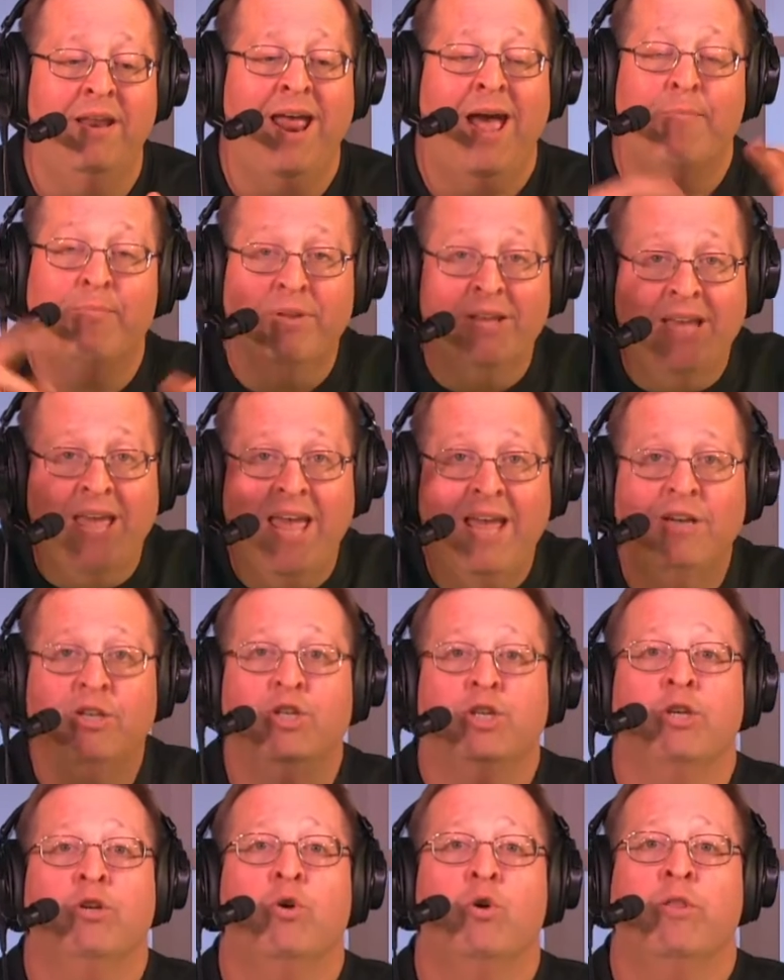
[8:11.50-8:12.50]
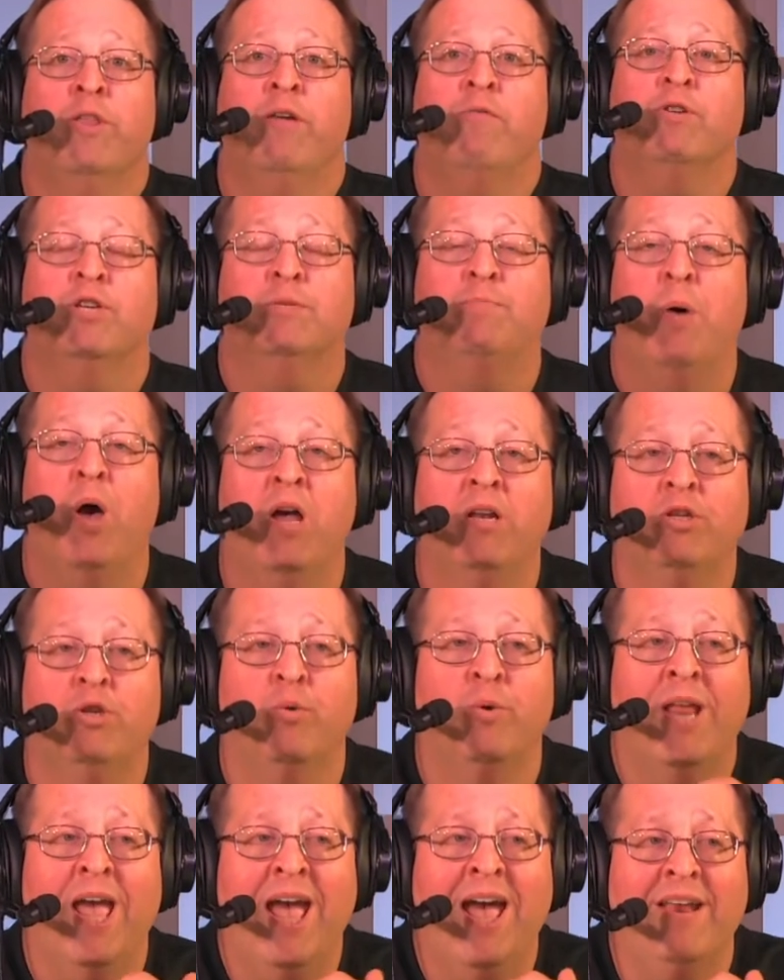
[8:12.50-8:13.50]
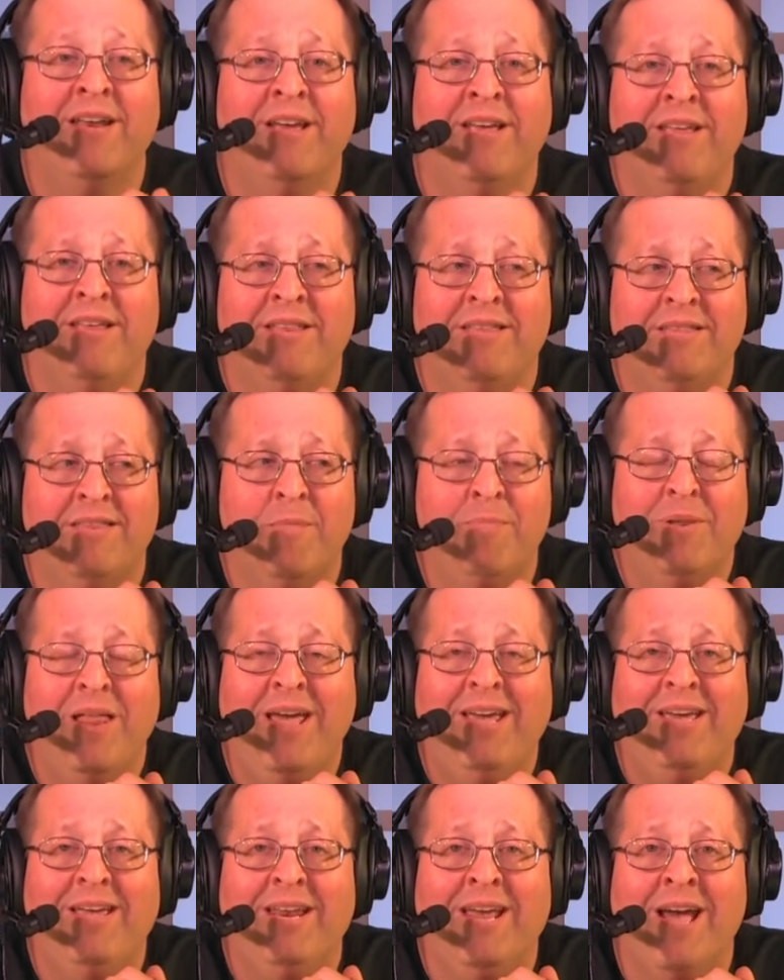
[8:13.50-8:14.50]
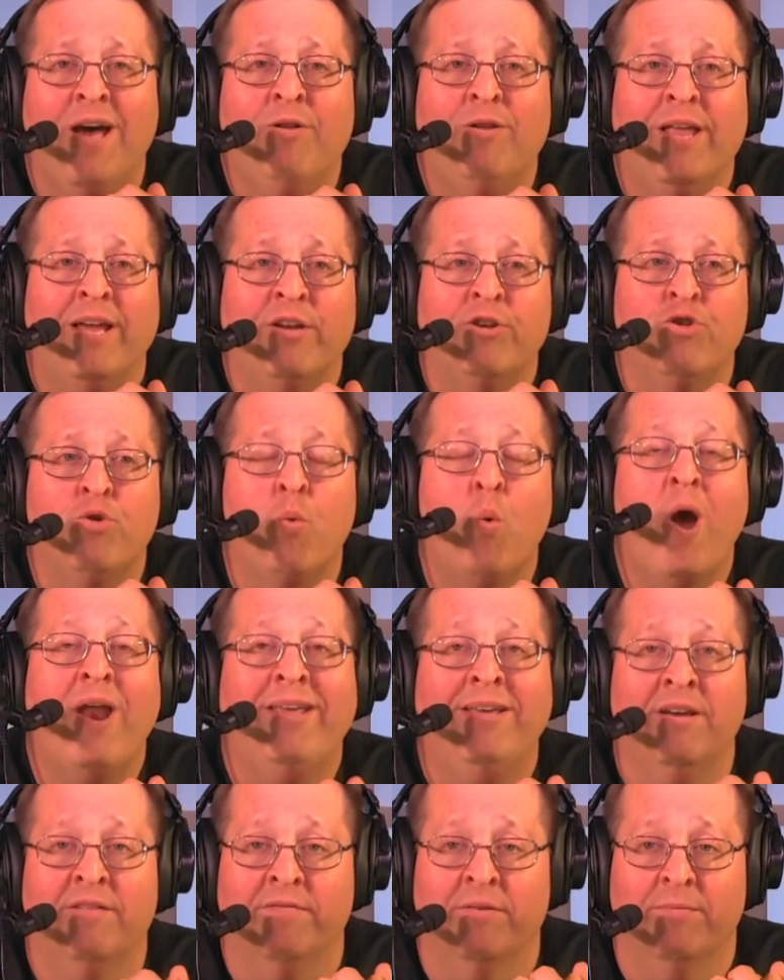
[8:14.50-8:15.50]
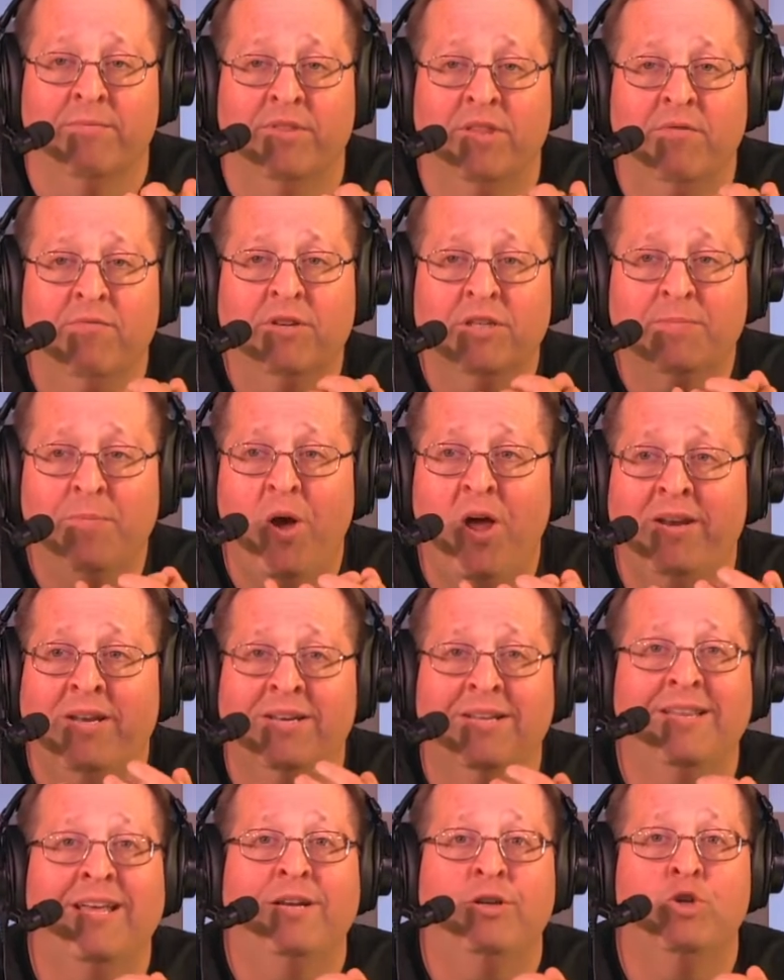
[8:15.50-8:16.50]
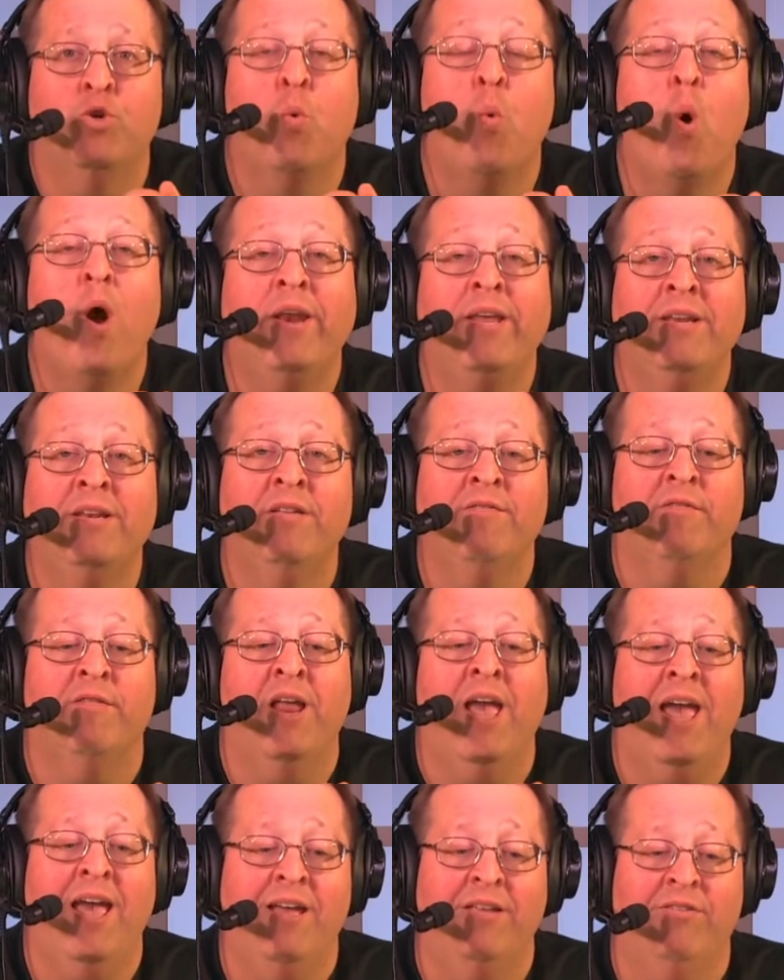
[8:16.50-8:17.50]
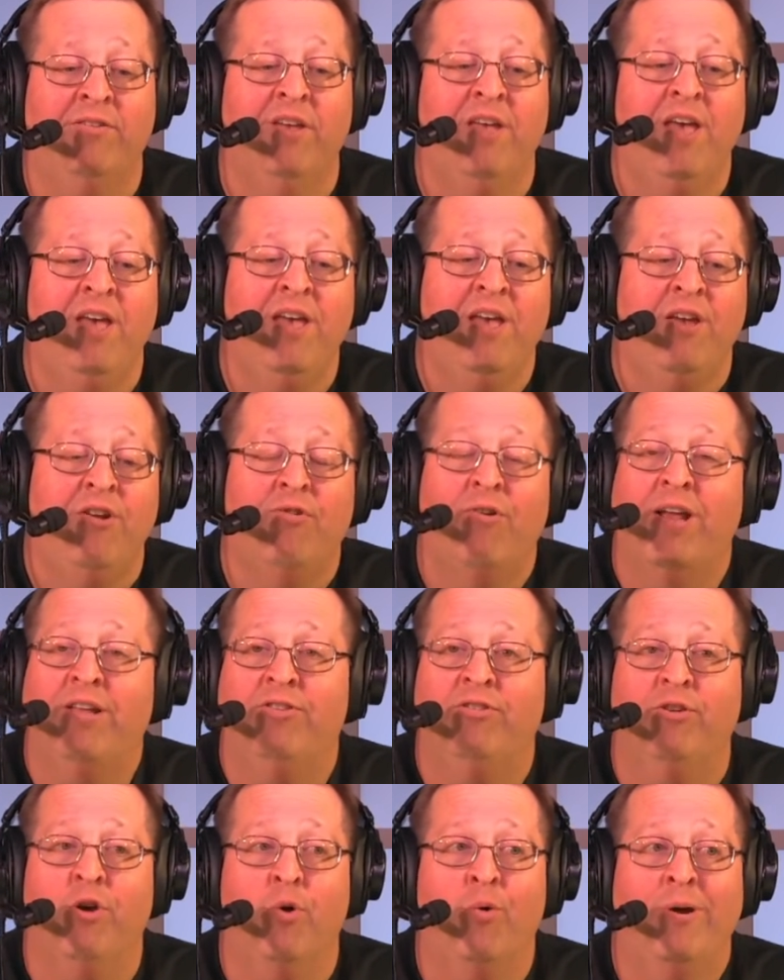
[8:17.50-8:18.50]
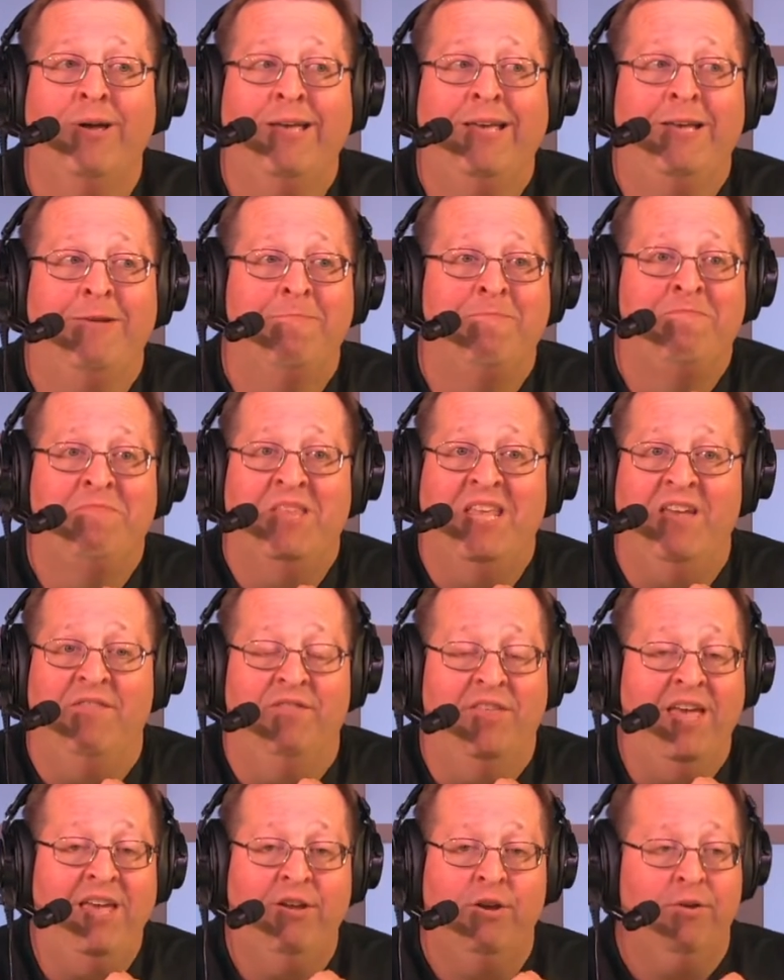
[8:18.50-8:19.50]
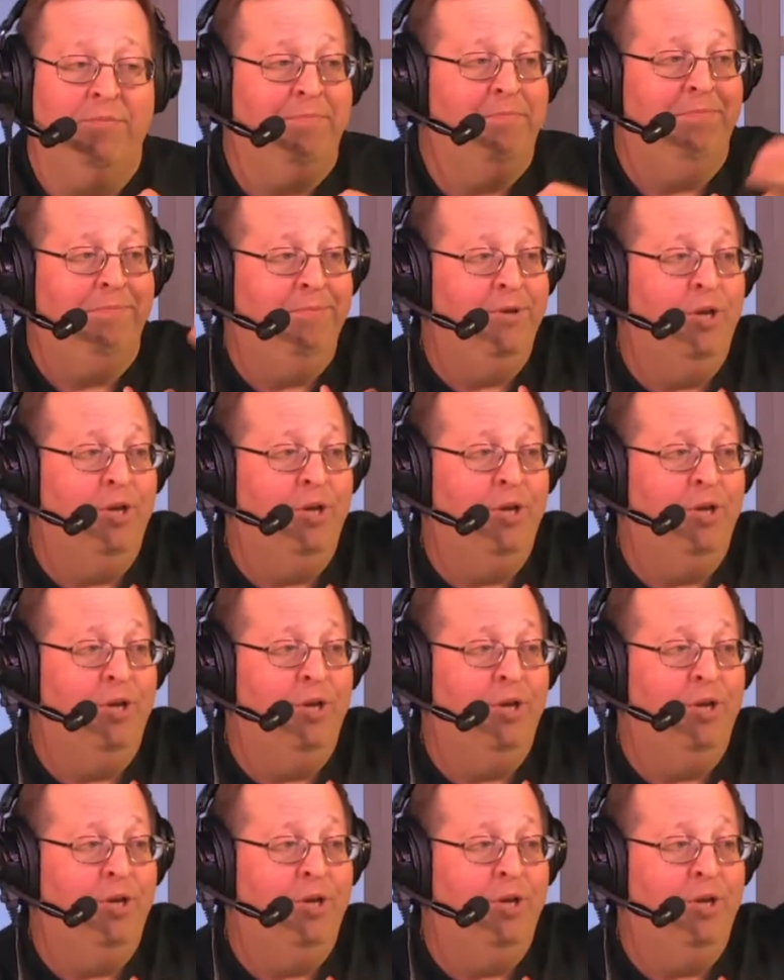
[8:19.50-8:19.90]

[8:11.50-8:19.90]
an application or they respond to an ad, they're blanketing out like 20 of them. They're responding to like 20 different ads, right? So if they,